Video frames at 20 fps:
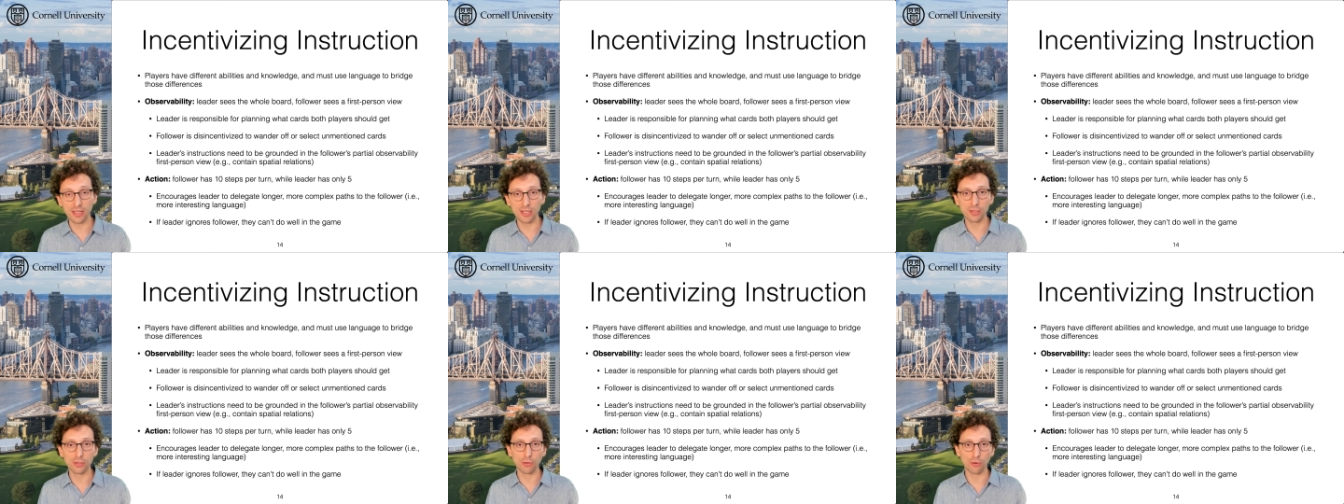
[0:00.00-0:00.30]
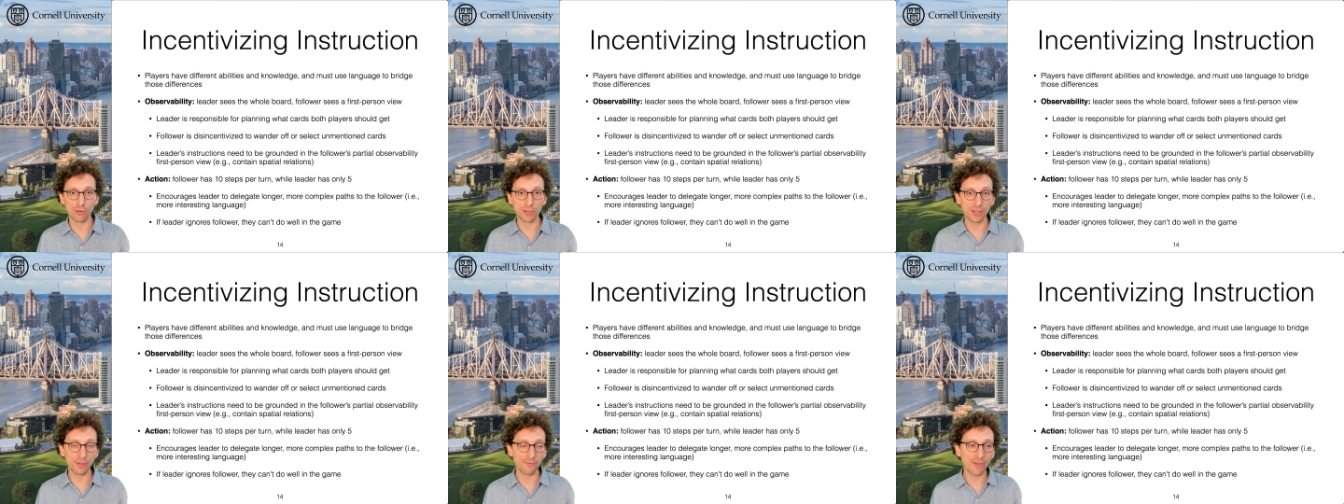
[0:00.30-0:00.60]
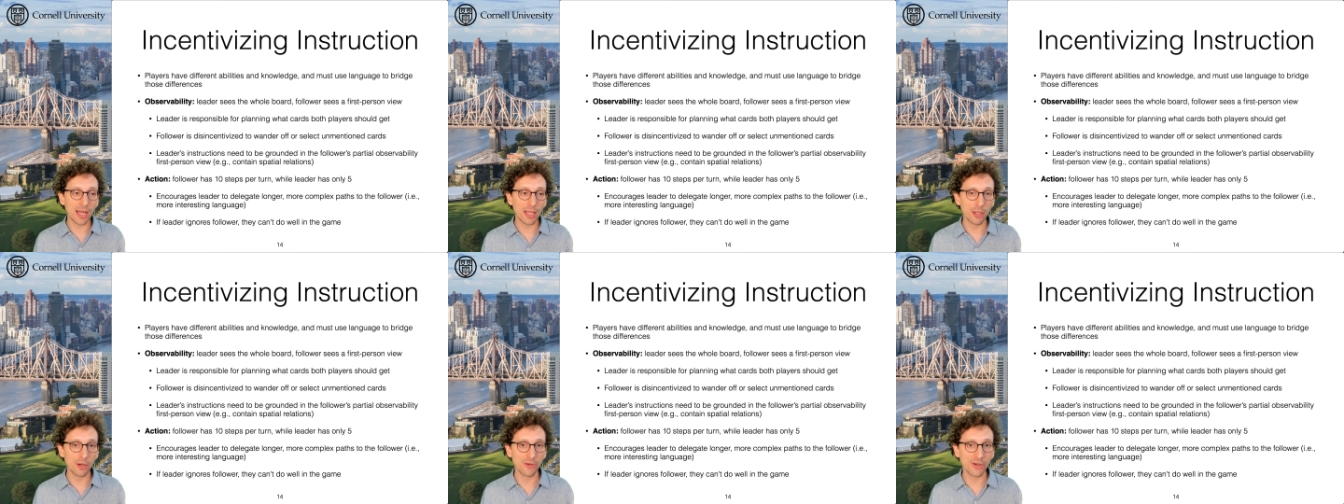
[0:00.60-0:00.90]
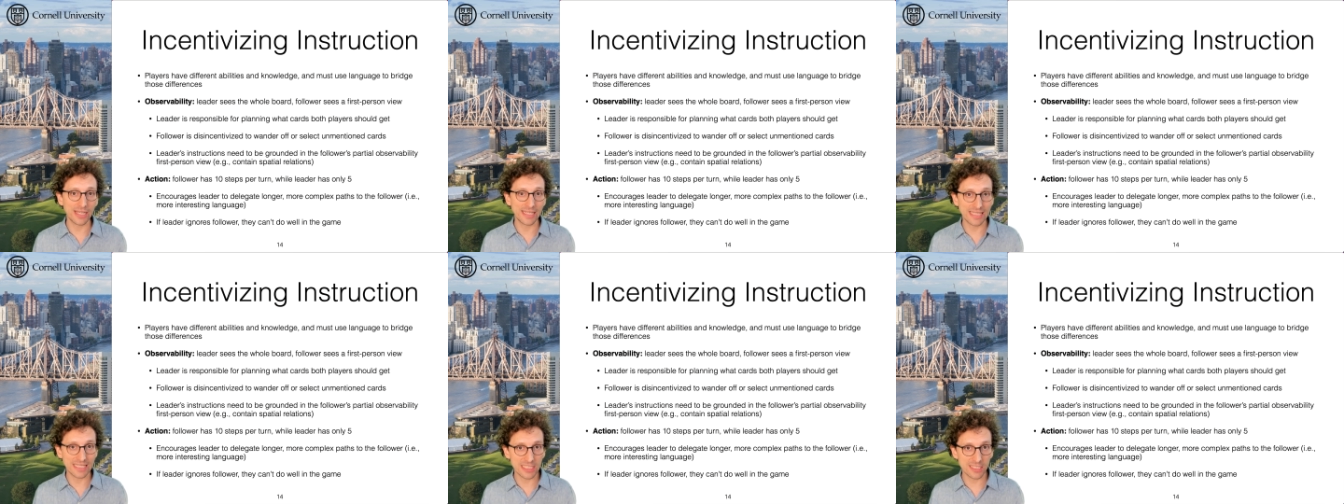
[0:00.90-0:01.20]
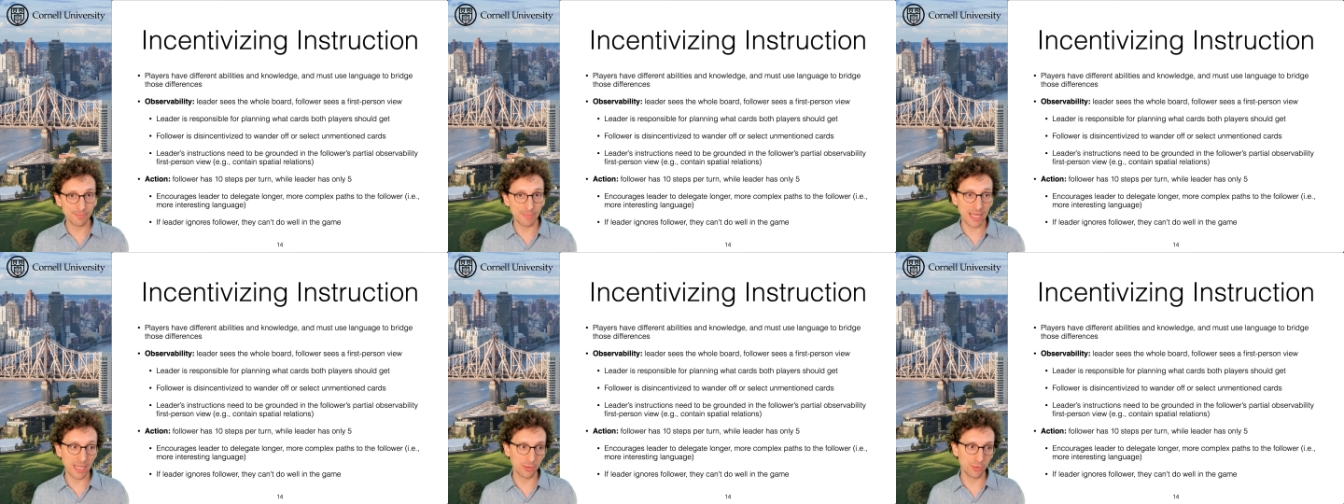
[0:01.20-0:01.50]
ignore the follower and
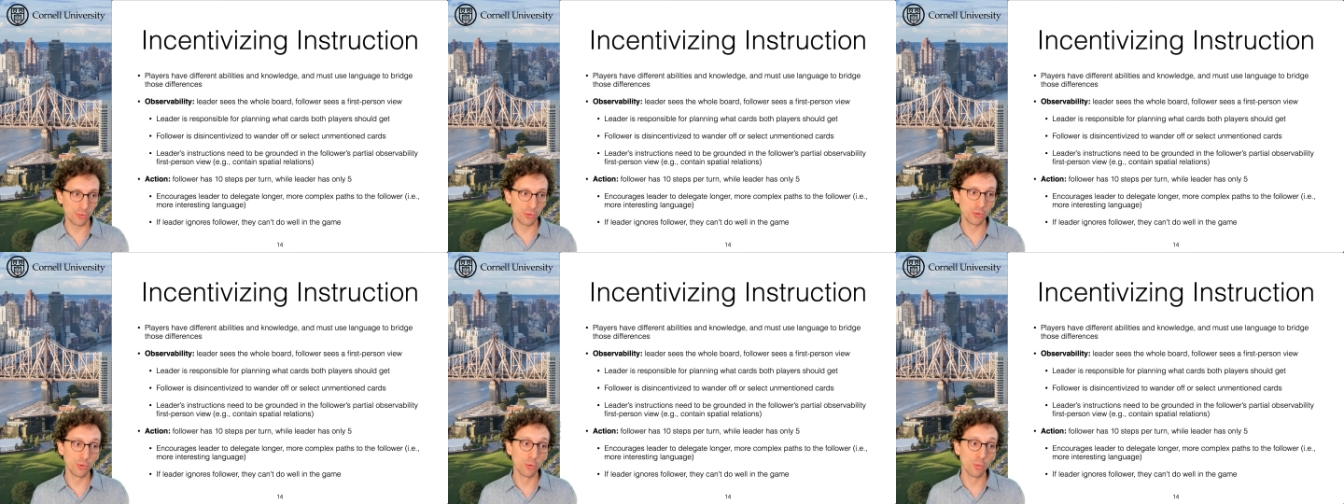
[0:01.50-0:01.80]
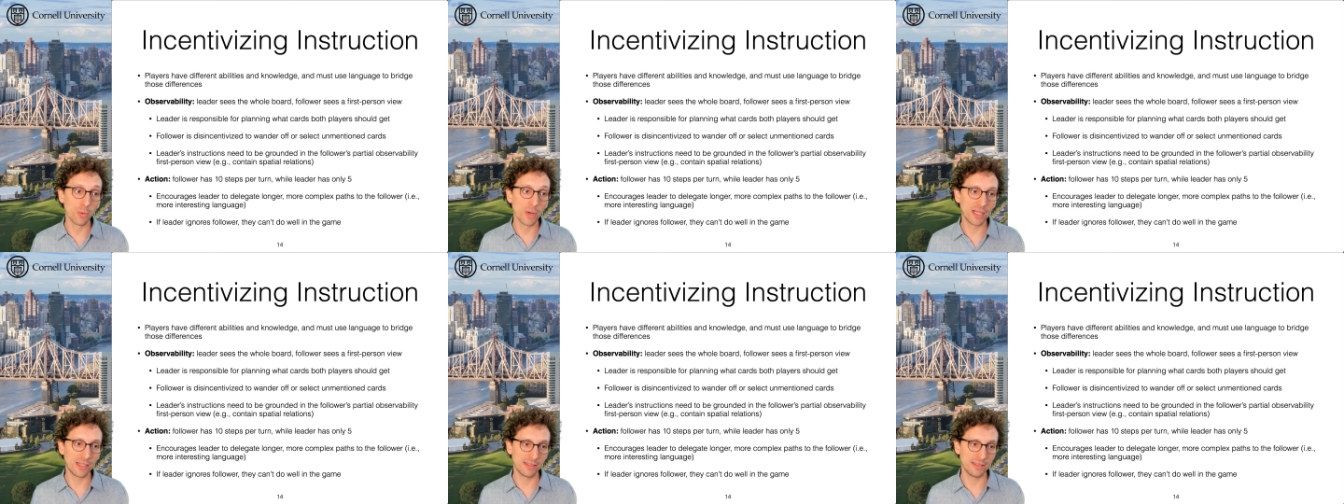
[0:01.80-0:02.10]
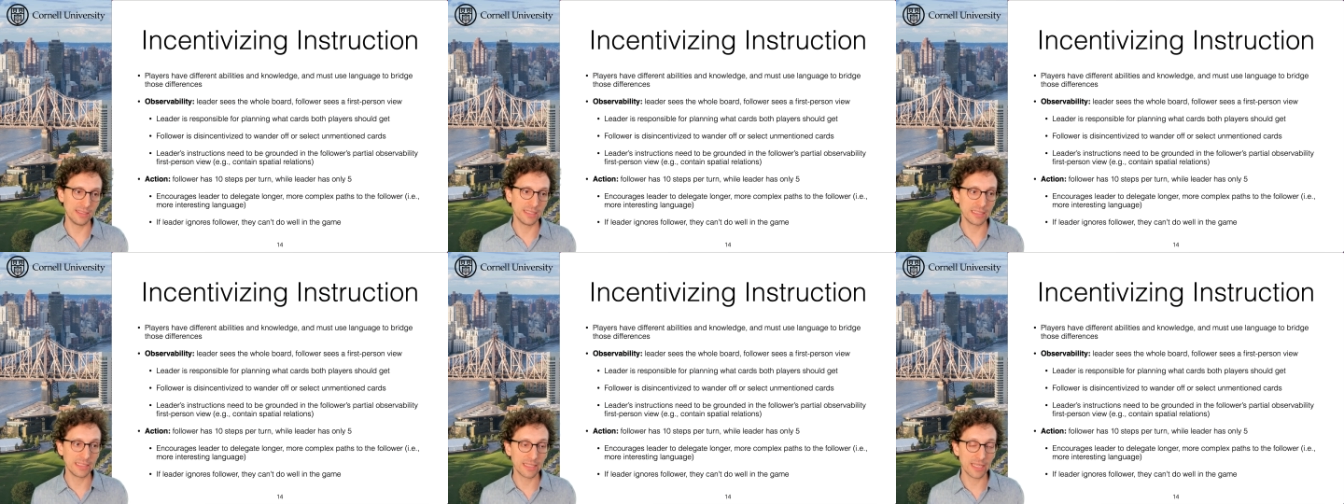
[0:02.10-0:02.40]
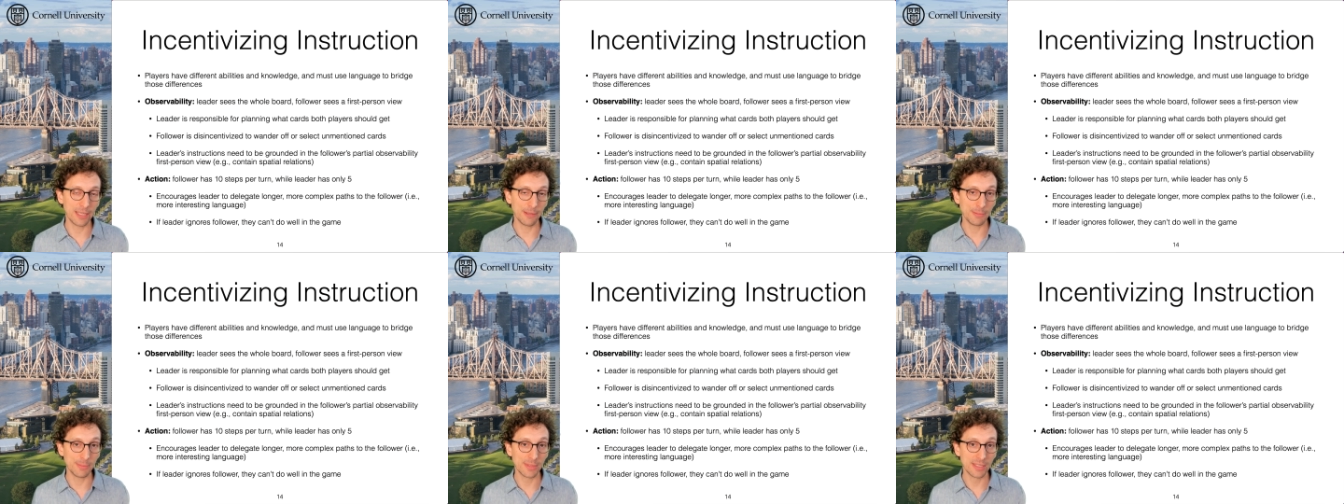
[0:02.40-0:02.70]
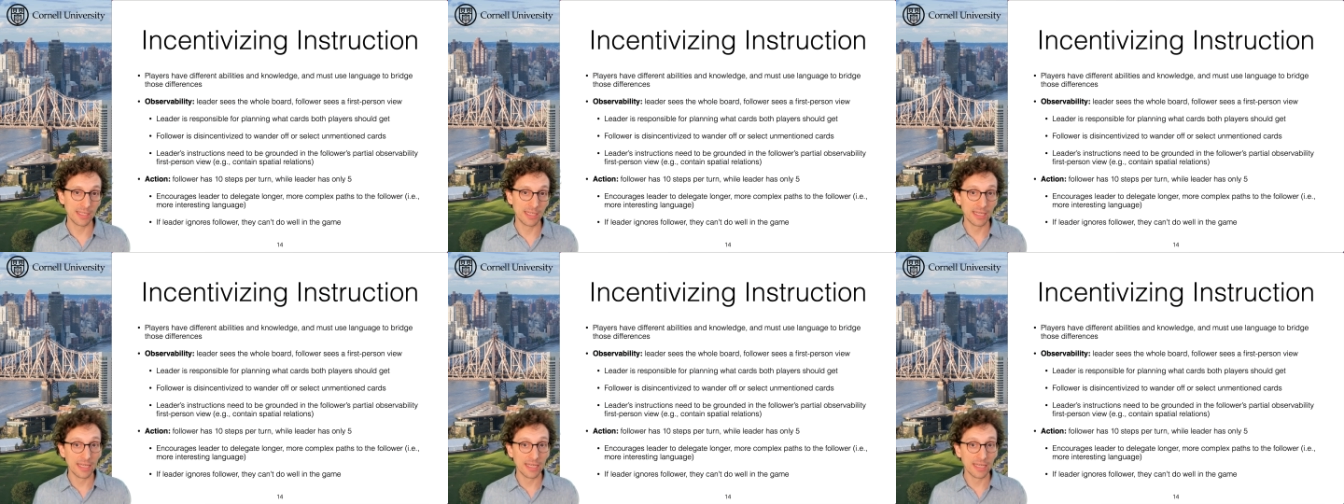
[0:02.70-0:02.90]
expect to do well at the game.